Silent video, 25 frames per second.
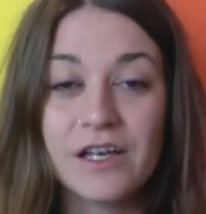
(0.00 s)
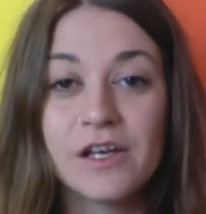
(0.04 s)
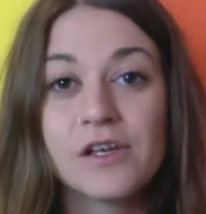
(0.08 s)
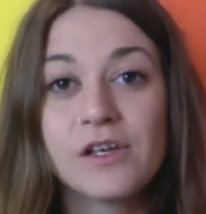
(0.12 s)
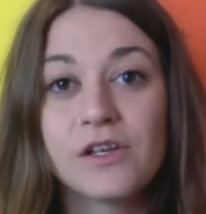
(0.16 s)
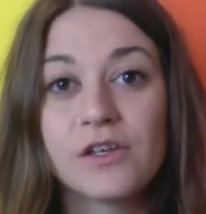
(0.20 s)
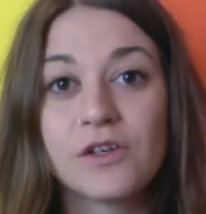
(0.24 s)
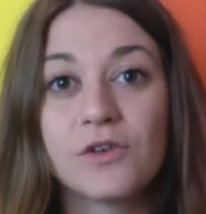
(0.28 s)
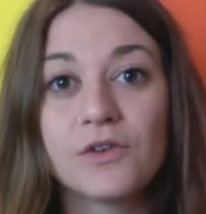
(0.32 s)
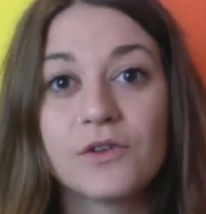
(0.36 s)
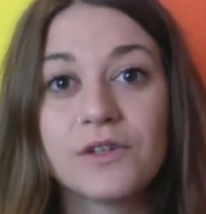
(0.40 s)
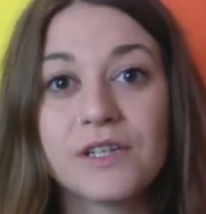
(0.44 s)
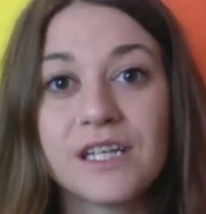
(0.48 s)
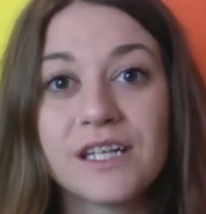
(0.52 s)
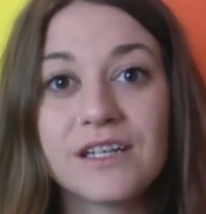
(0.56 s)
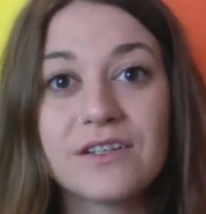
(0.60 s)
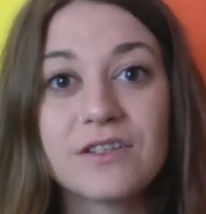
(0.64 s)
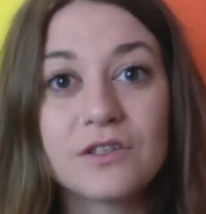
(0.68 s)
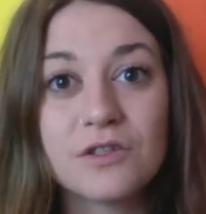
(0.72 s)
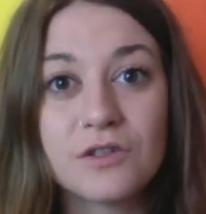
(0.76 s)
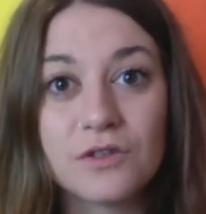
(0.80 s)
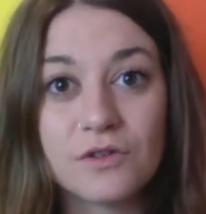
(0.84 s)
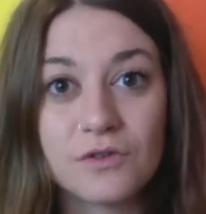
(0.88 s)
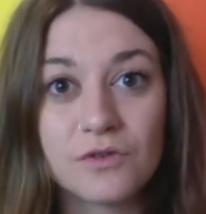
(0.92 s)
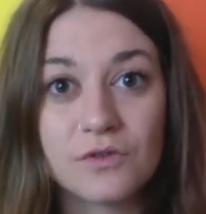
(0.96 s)
You'll need
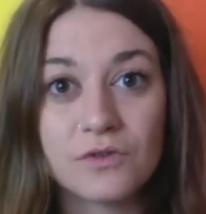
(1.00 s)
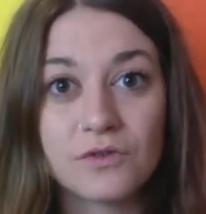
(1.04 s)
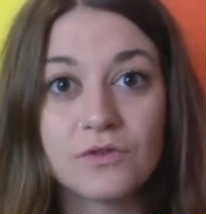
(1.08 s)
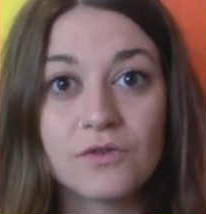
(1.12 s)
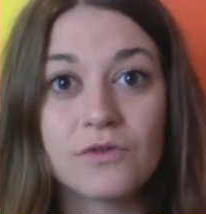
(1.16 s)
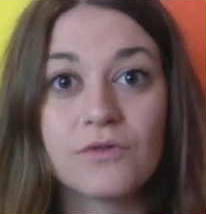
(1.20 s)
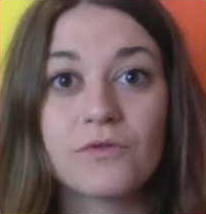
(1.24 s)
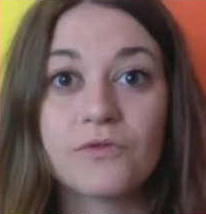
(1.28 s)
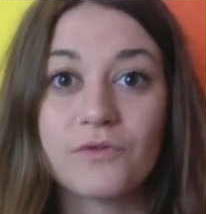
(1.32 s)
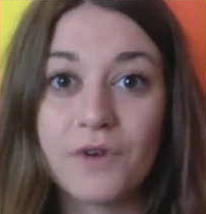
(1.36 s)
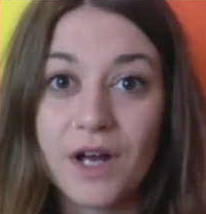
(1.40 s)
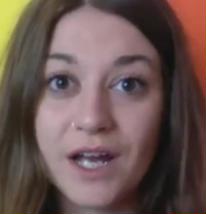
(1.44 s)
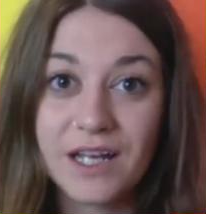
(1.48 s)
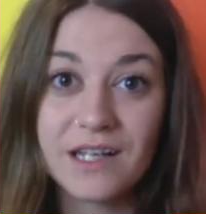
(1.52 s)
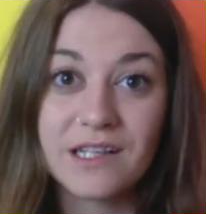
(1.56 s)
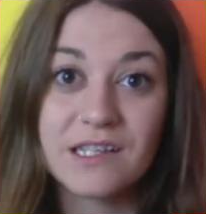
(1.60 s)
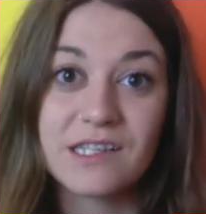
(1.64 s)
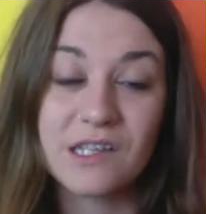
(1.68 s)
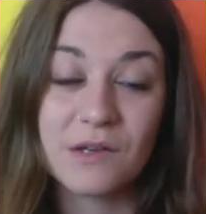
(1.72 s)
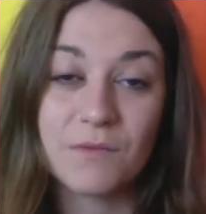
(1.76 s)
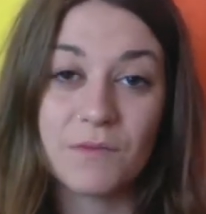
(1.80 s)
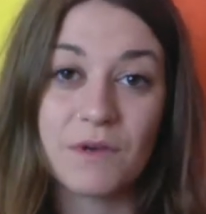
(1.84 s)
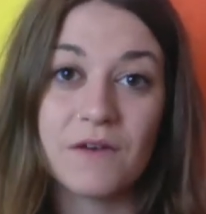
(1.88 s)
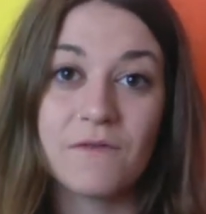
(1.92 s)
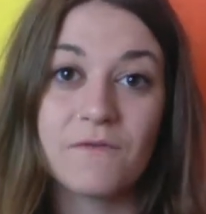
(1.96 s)
to write
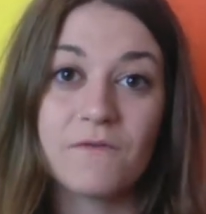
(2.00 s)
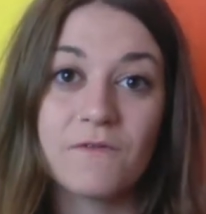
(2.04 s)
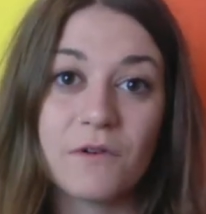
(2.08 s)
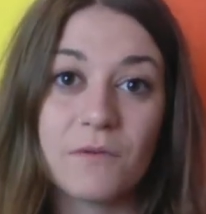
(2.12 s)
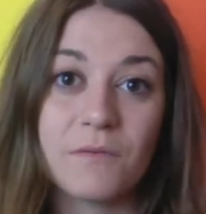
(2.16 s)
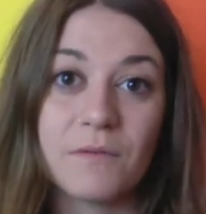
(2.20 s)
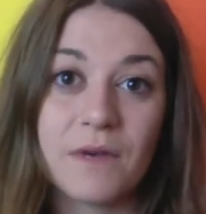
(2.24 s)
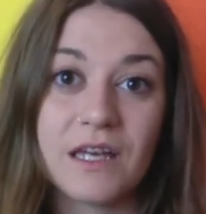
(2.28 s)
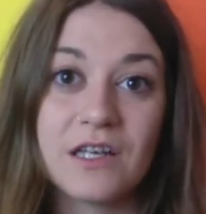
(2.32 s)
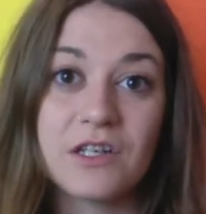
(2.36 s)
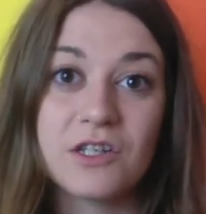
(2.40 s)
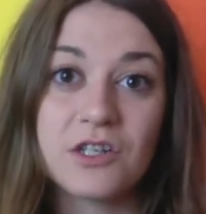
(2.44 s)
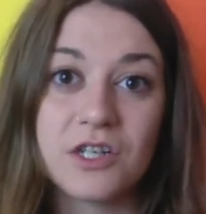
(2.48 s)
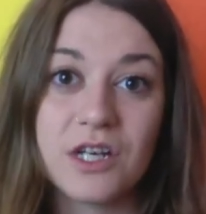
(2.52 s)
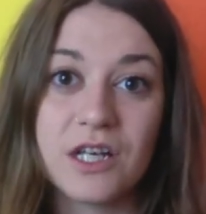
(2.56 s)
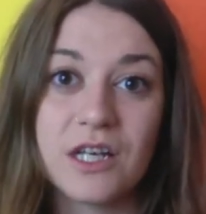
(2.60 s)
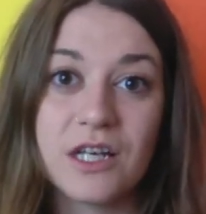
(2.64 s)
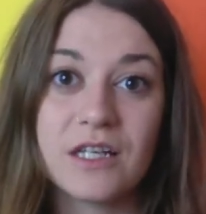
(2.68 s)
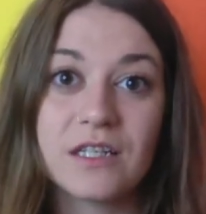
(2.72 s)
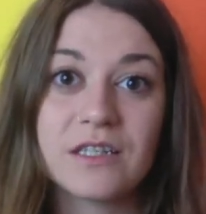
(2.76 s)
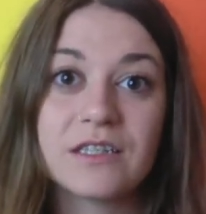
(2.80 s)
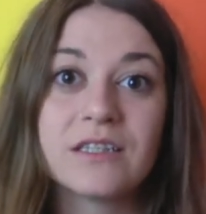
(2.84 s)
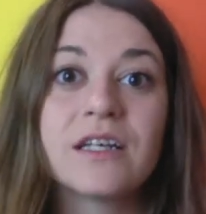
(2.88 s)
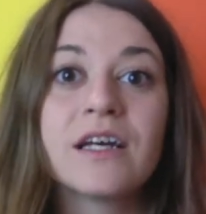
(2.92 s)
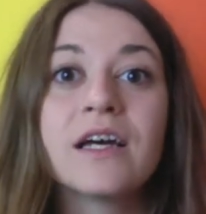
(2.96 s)
some
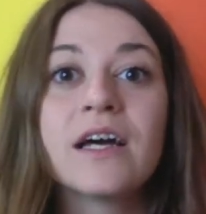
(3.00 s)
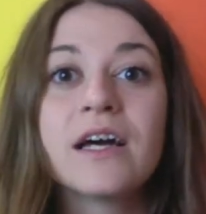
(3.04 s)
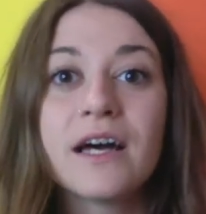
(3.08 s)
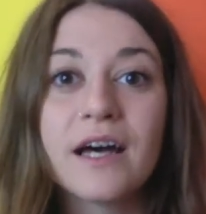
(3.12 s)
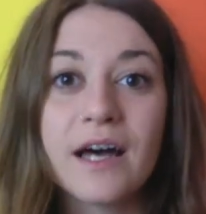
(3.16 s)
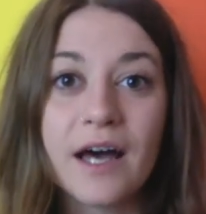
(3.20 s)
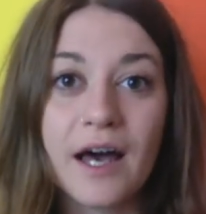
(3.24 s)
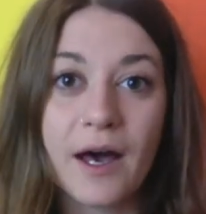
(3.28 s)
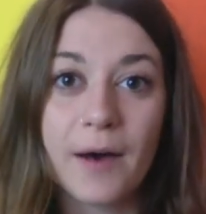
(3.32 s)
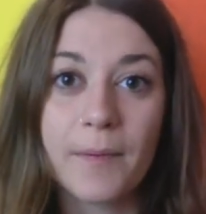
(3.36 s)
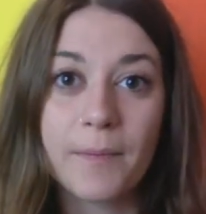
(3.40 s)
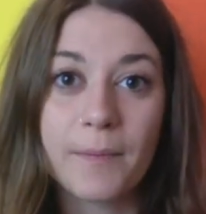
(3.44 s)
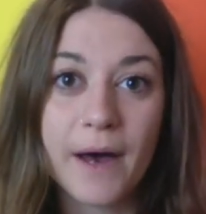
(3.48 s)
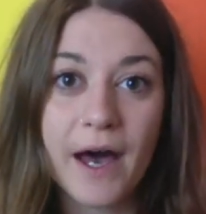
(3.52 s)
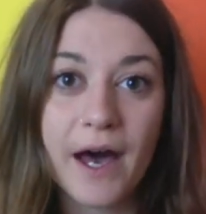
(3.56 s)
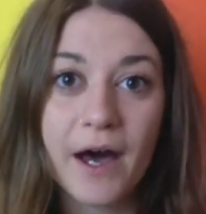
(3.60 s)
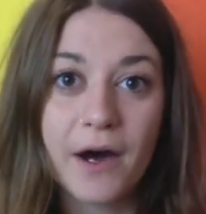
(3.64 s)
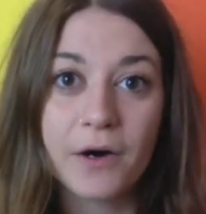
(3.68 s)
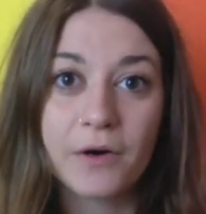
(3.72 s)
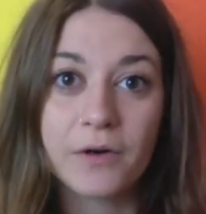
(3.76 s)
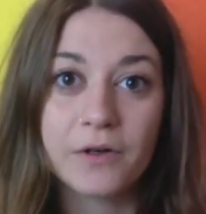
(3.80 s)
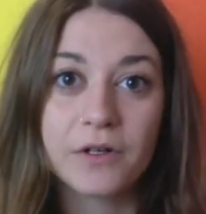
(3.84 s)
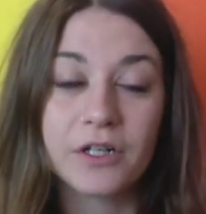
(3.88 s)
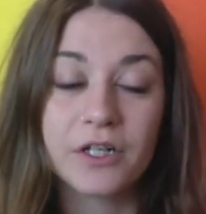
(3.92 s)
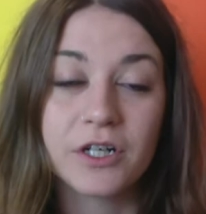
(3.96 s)
information
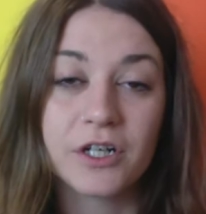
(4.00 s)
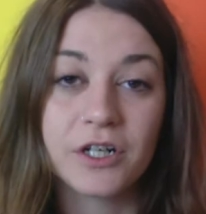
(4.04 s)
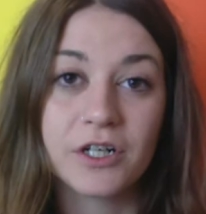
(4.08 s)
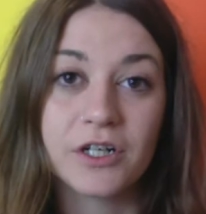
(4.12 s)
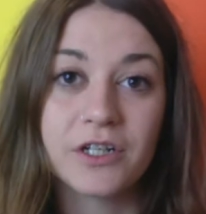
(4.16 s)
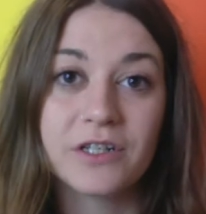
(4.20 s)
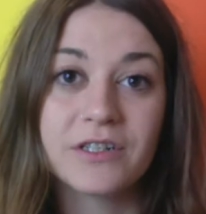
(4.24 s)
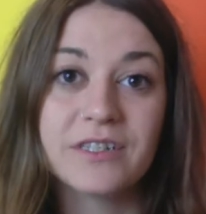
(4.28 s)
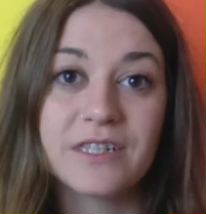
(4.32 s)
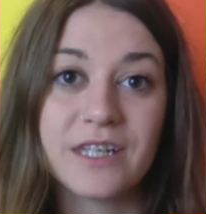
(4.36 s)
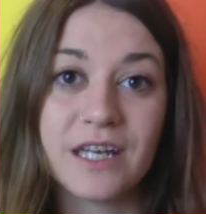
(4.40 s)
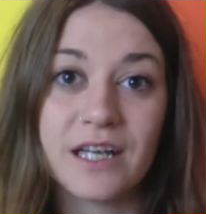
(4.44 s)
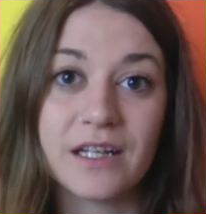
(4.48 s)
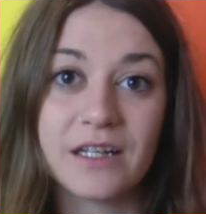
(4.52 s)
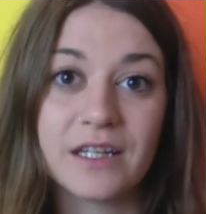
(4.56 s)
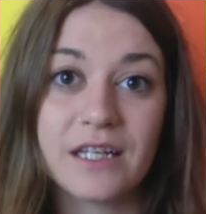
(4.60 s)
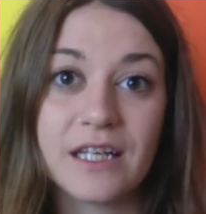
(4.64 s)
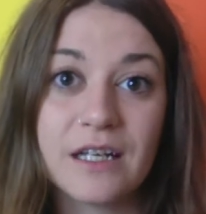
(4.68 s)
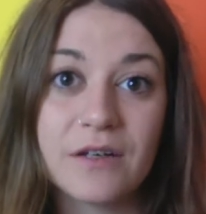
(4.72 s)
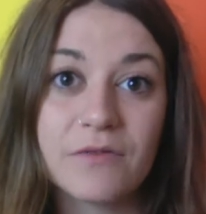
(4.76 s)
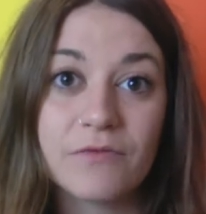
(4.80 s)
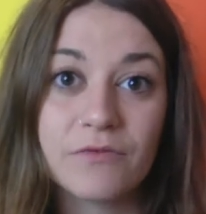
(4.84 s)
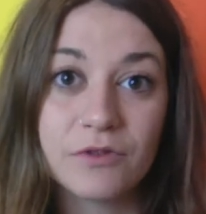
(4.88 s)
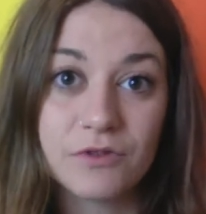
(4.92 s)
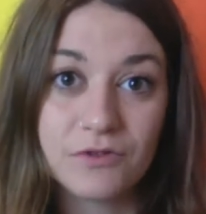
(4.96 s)
about her
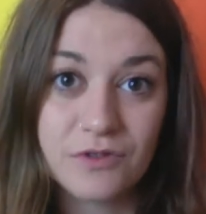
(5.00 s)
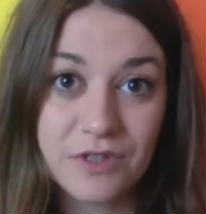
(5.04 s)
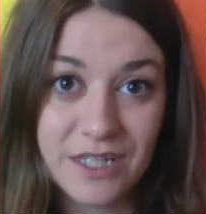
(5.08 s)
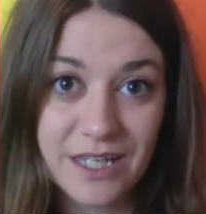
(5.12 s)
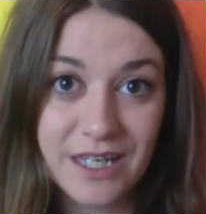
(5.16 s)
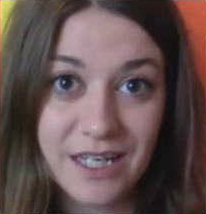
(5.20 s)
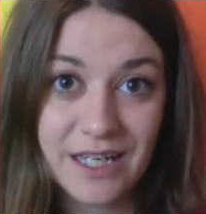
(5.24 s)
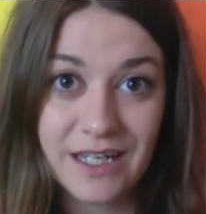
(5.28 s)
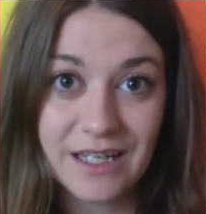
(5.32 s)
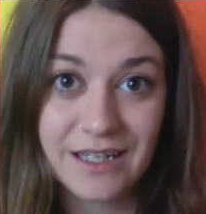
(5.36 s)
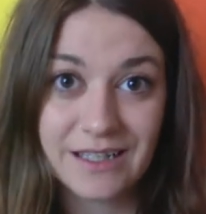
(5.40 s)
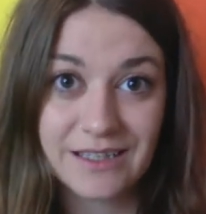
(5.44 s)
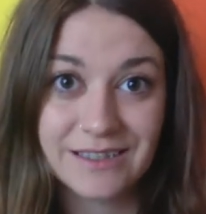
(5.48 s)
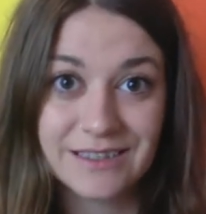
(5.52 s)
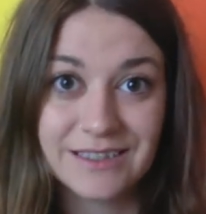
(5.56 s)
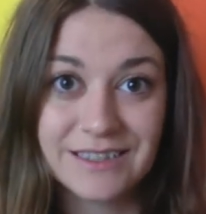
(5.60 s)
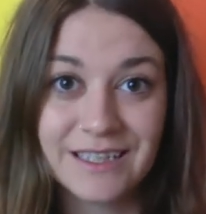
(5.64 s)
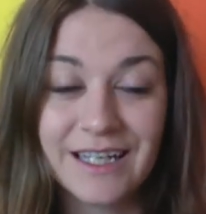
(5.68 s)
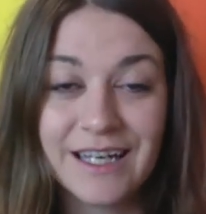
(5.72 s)
daily routine.